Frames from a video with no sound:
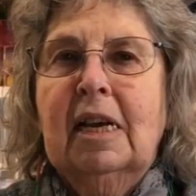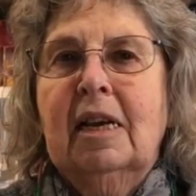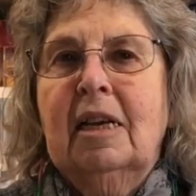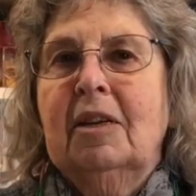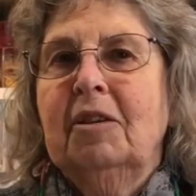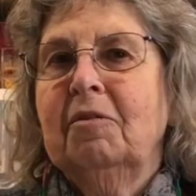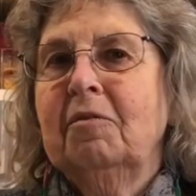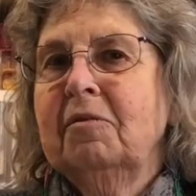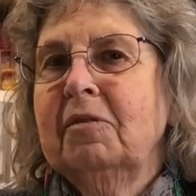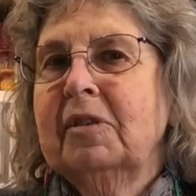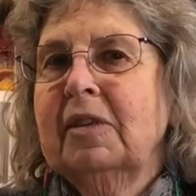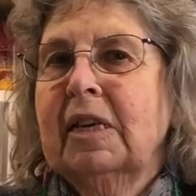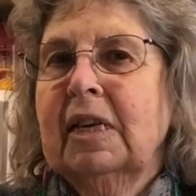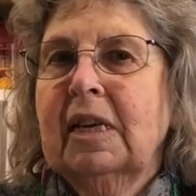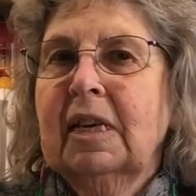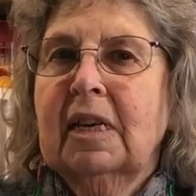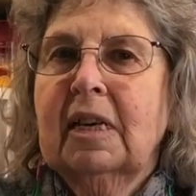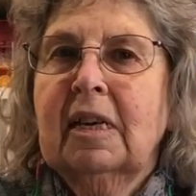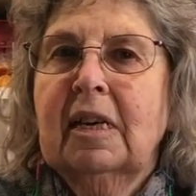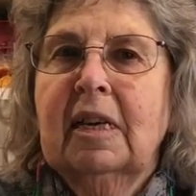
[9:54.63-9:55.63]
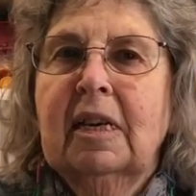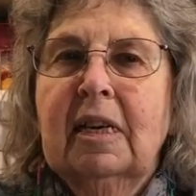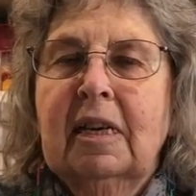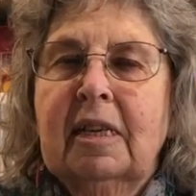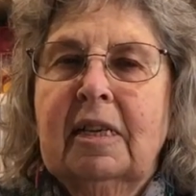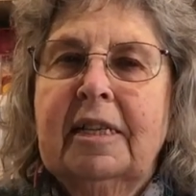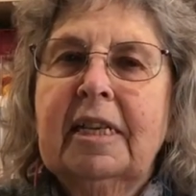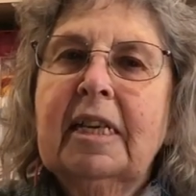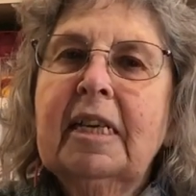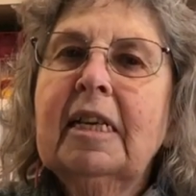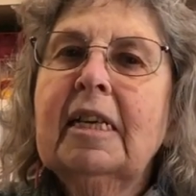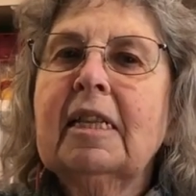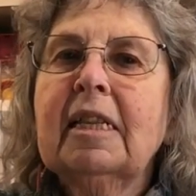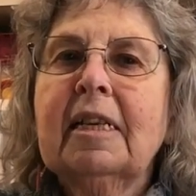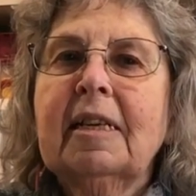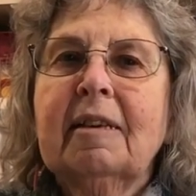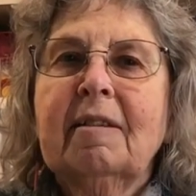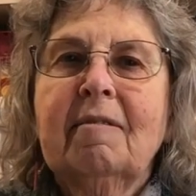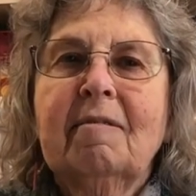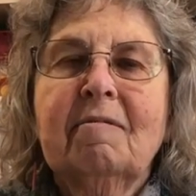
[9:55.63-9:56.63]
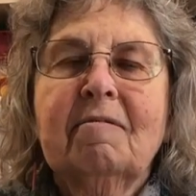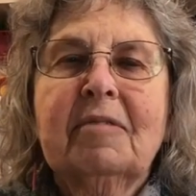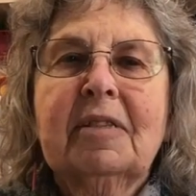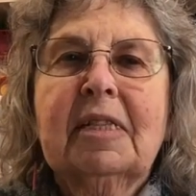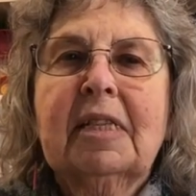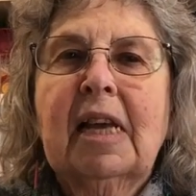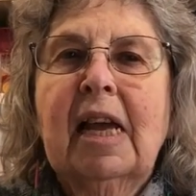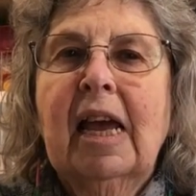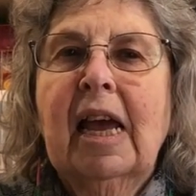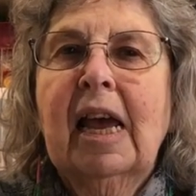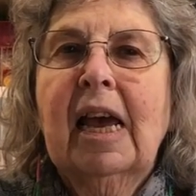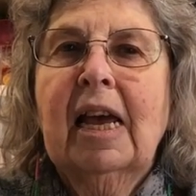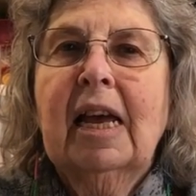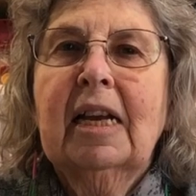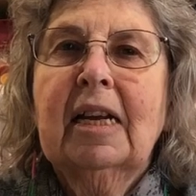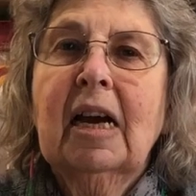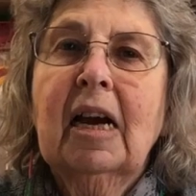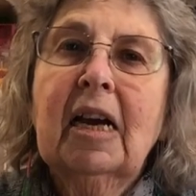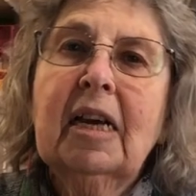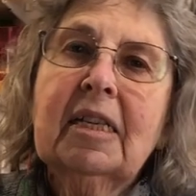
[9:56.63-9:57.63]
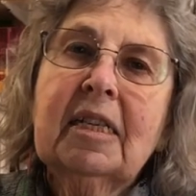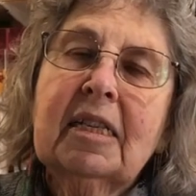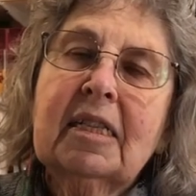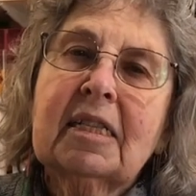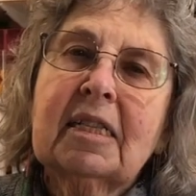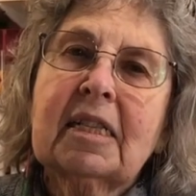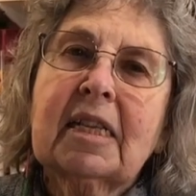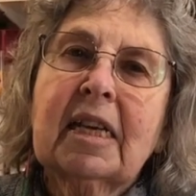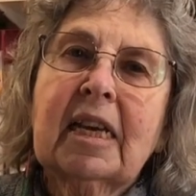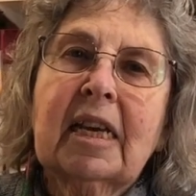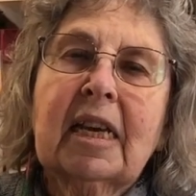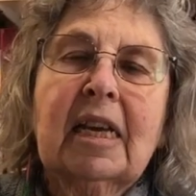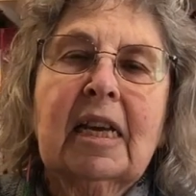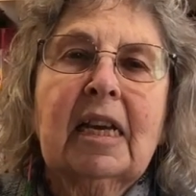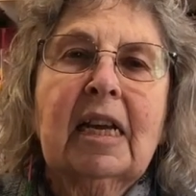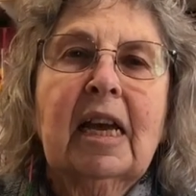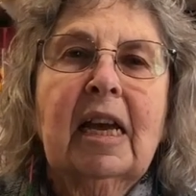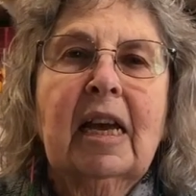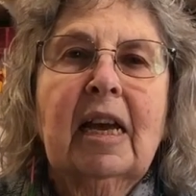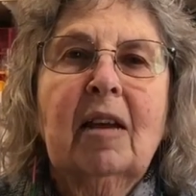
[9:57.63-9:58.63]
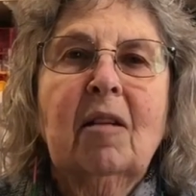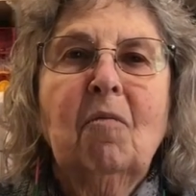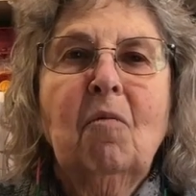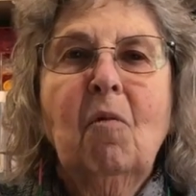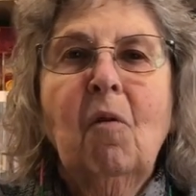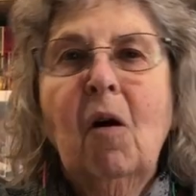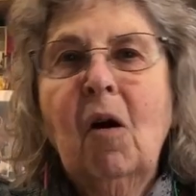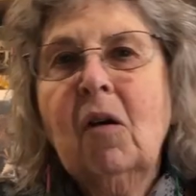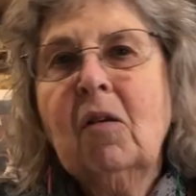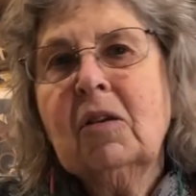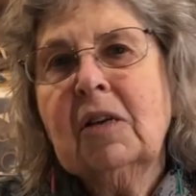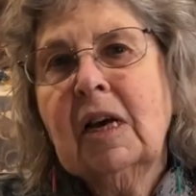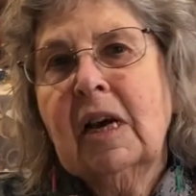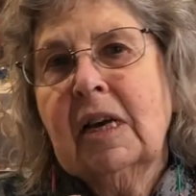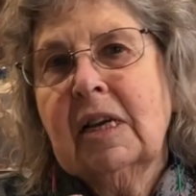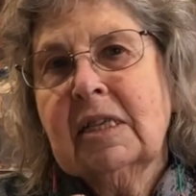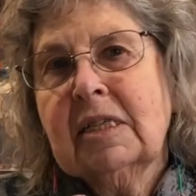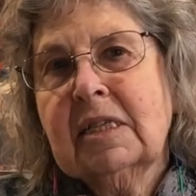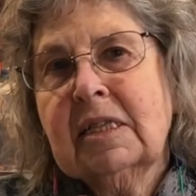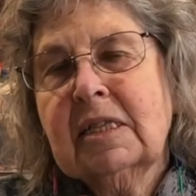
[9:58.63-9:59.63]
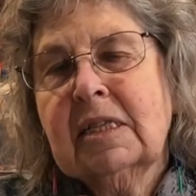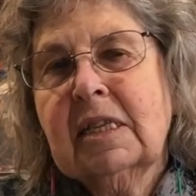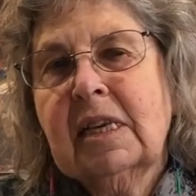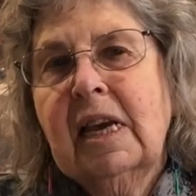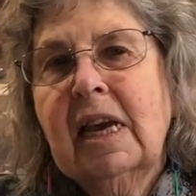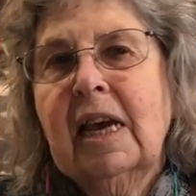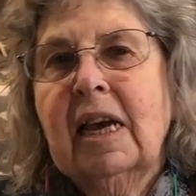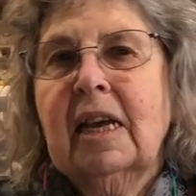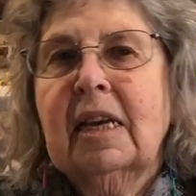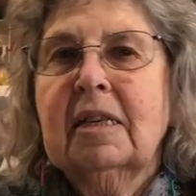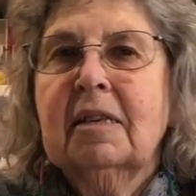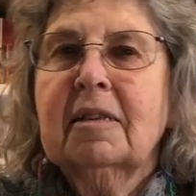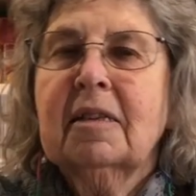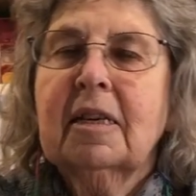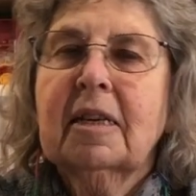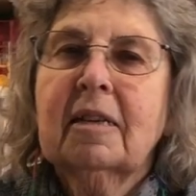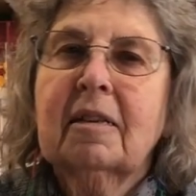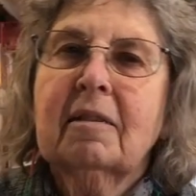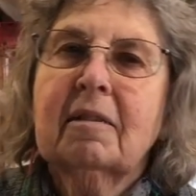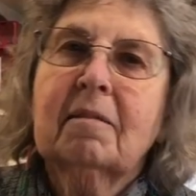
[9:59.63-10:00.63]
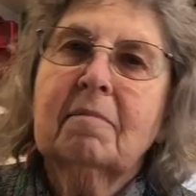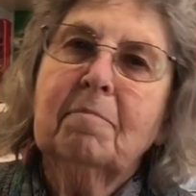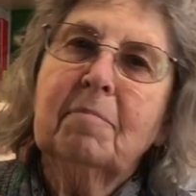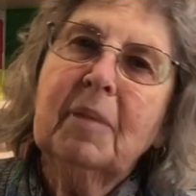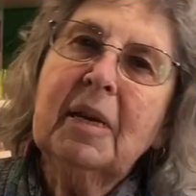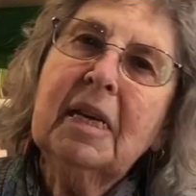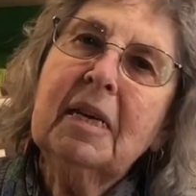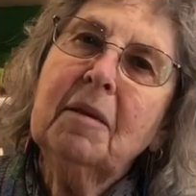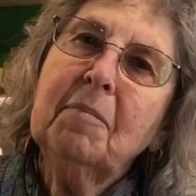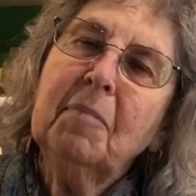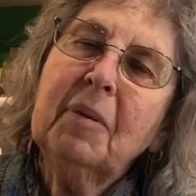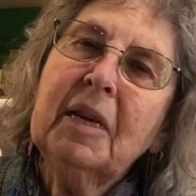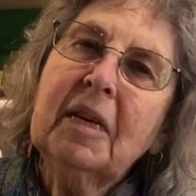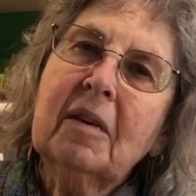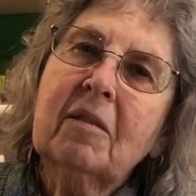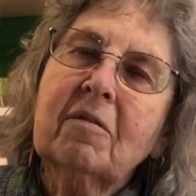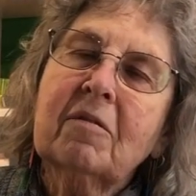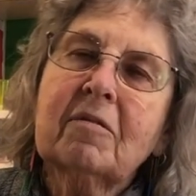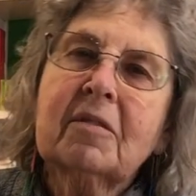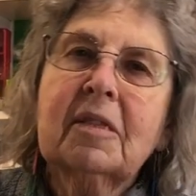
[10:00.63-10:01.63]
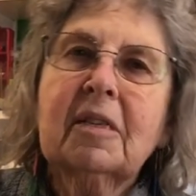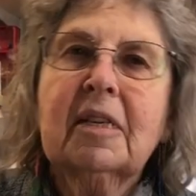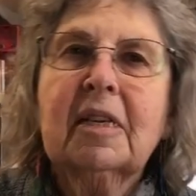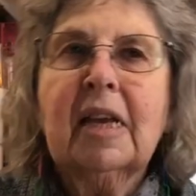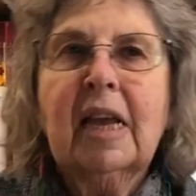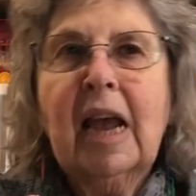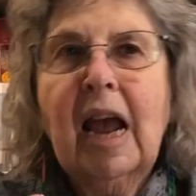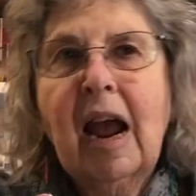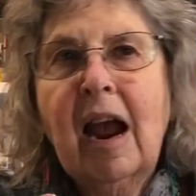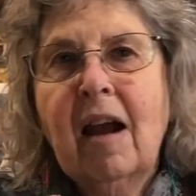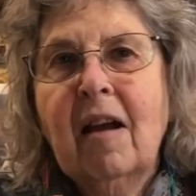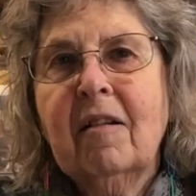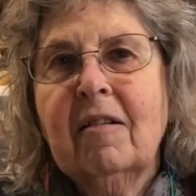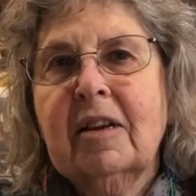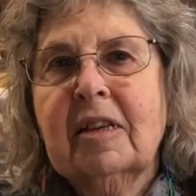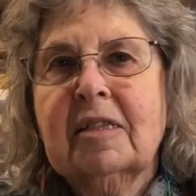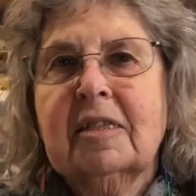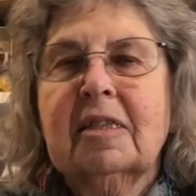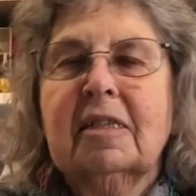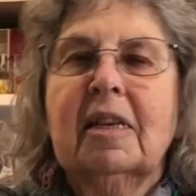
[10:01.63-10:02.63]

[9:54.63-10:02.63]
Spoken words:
using tea leaves and onion skin and walnuts and beet peels and carrots